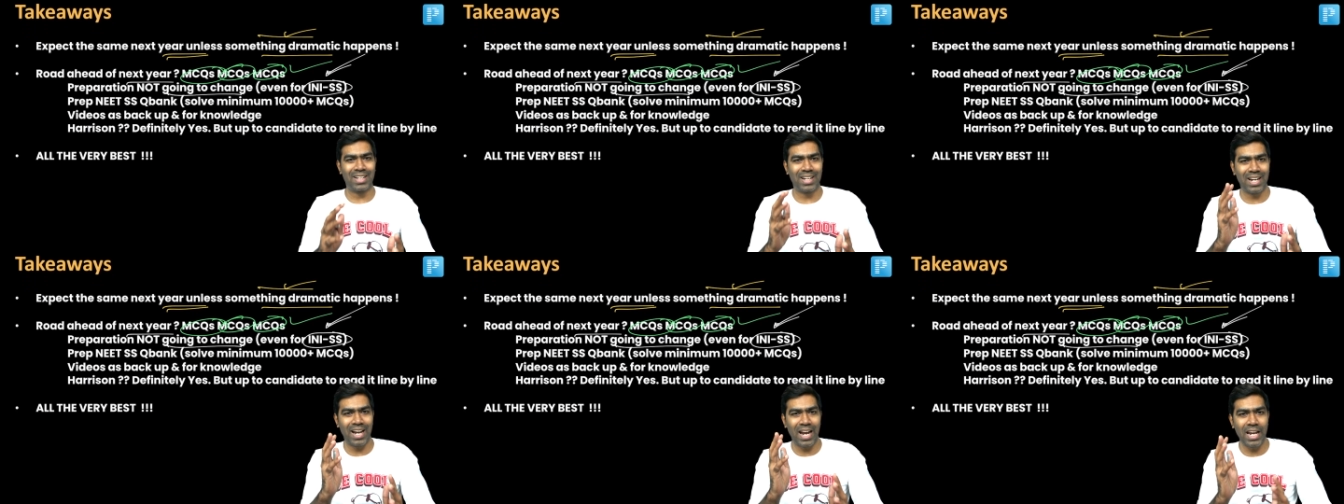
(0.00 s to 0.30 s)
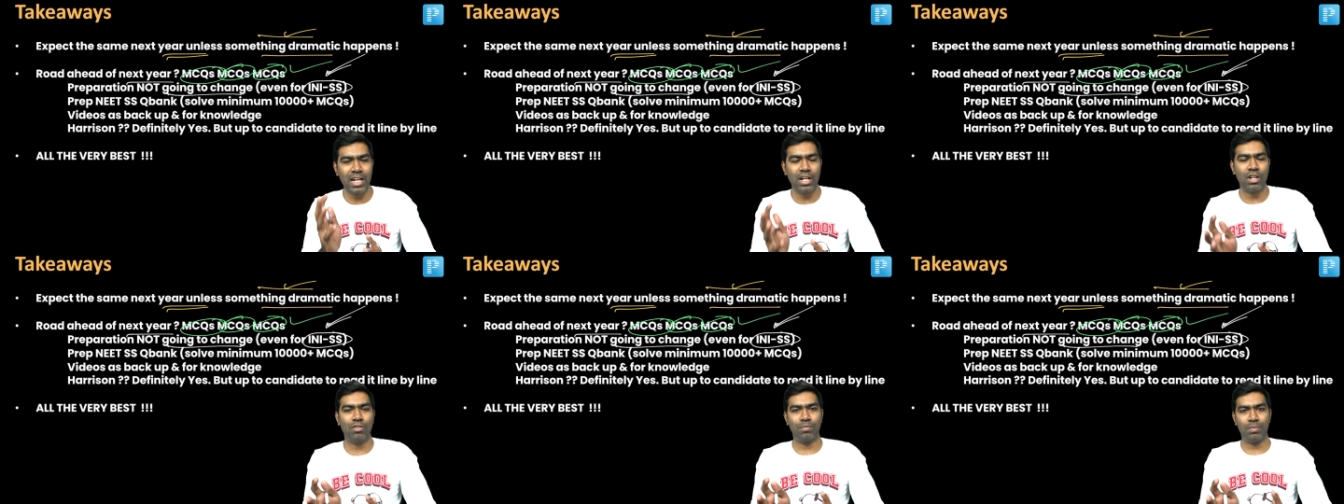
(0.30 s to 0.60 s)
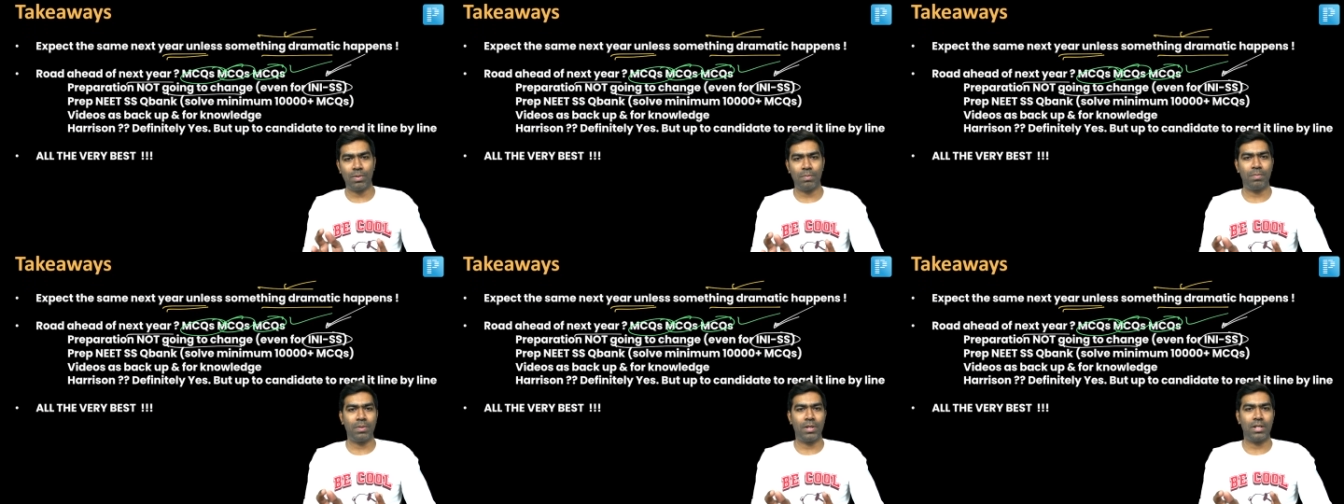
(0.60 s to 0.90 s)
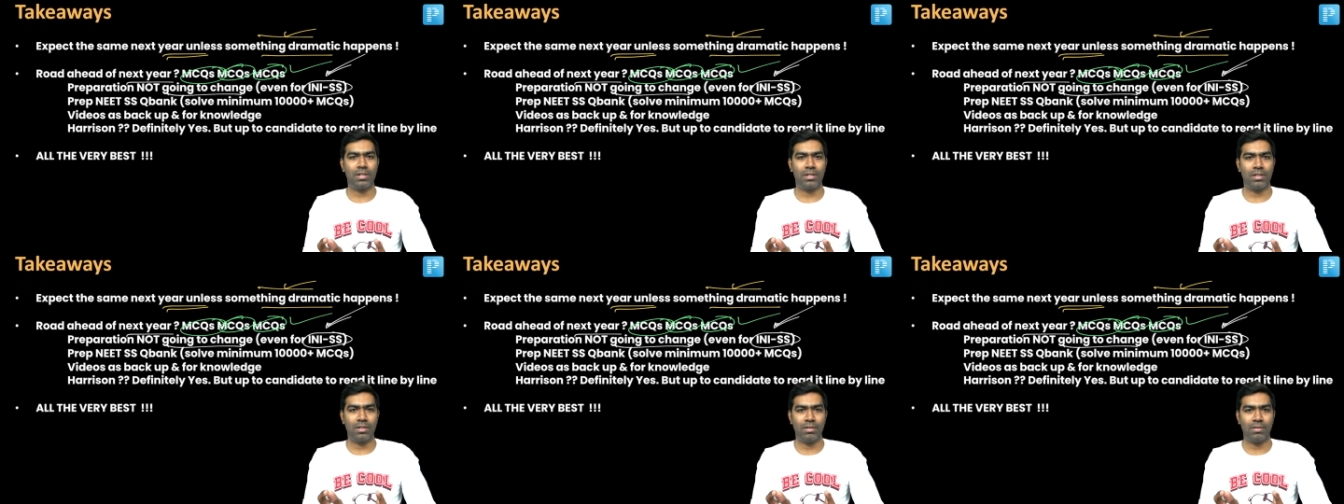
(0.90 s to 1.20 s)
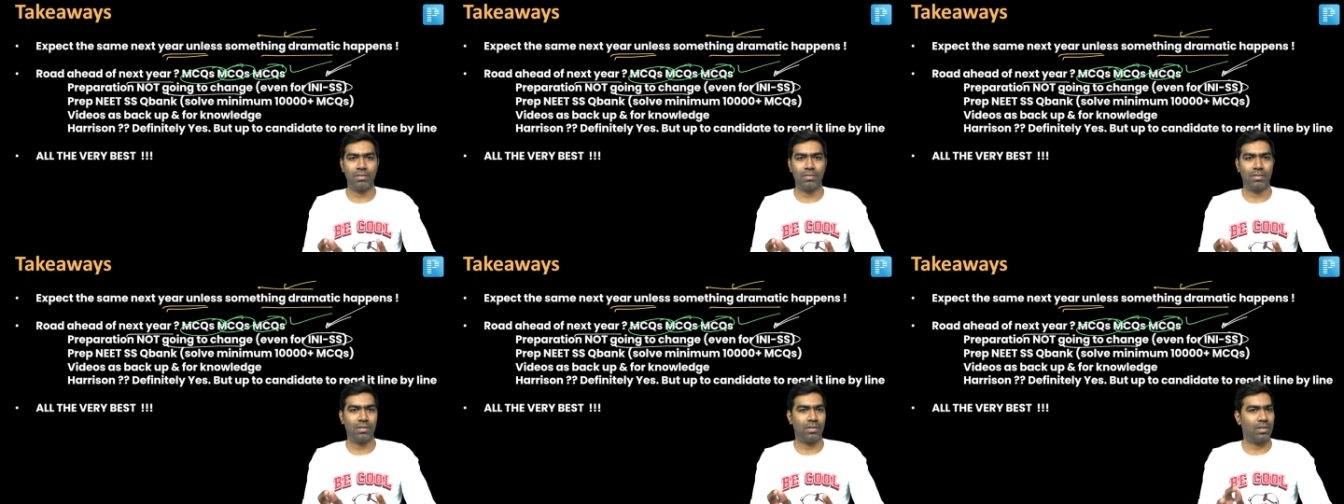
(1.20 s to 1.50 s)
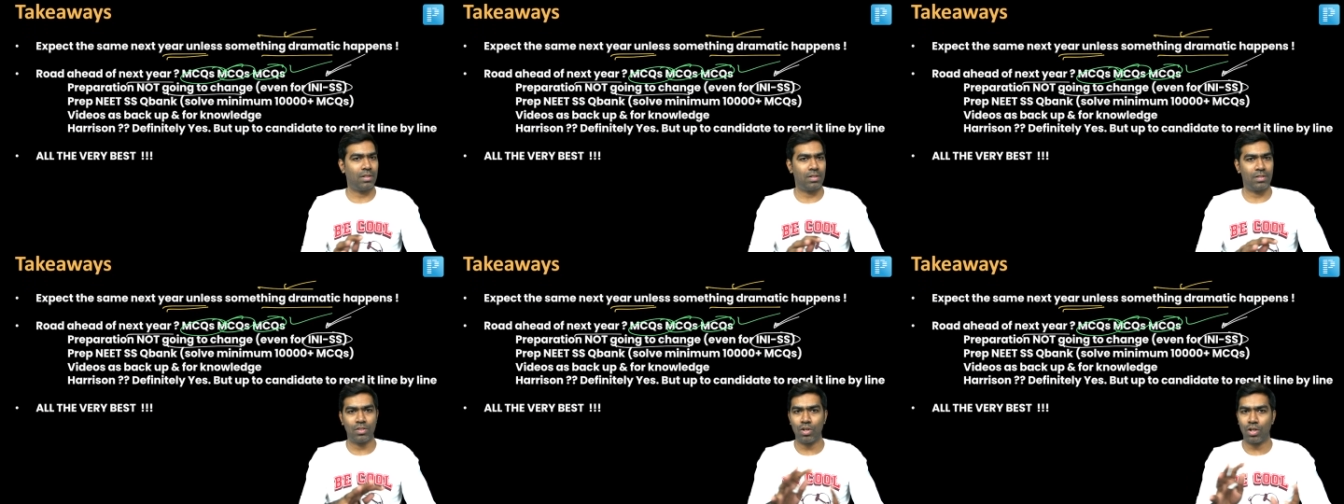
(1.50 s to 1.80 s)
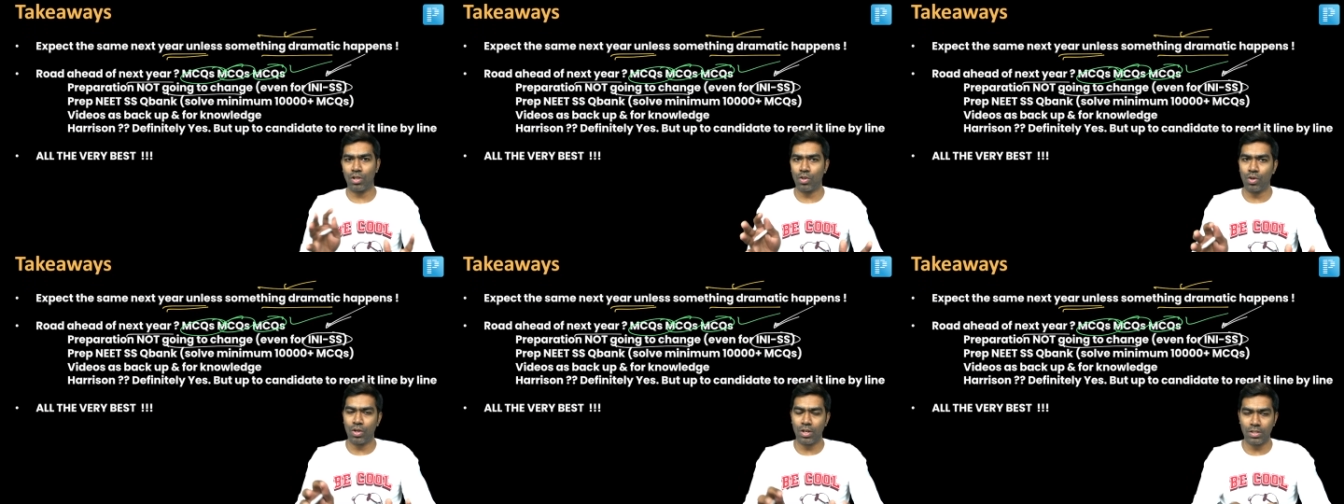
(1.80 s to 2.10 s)
kind of preparation is
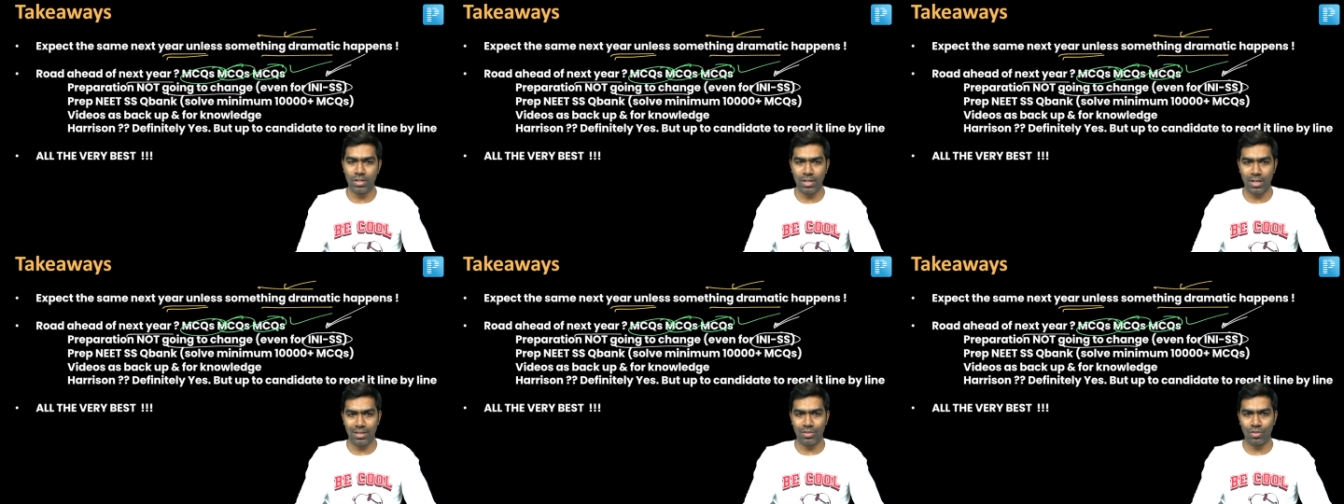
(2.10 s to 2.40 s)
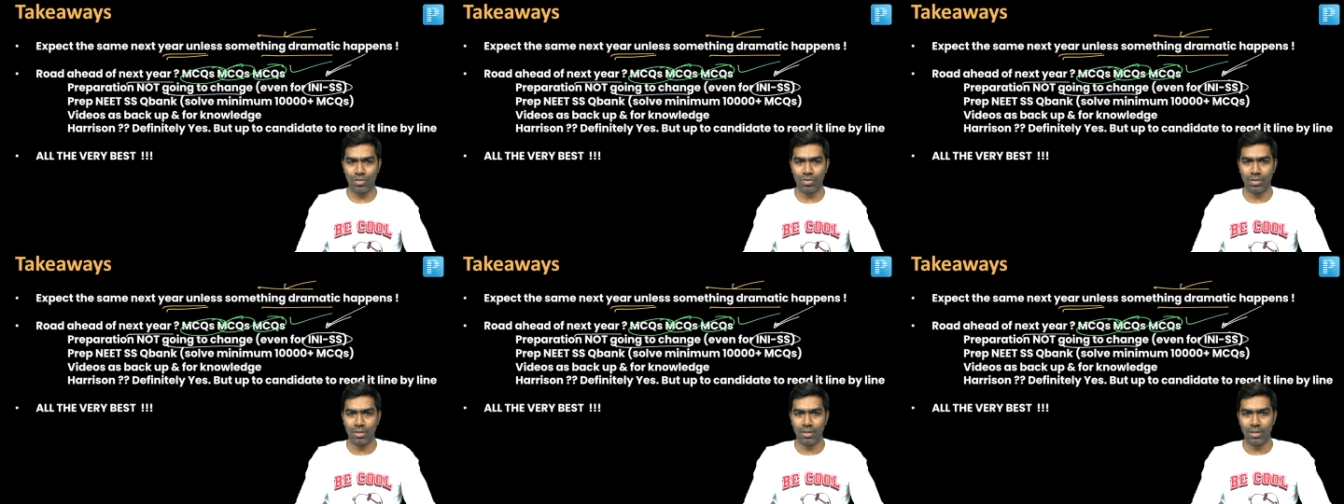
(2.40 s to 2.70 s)
not going to change.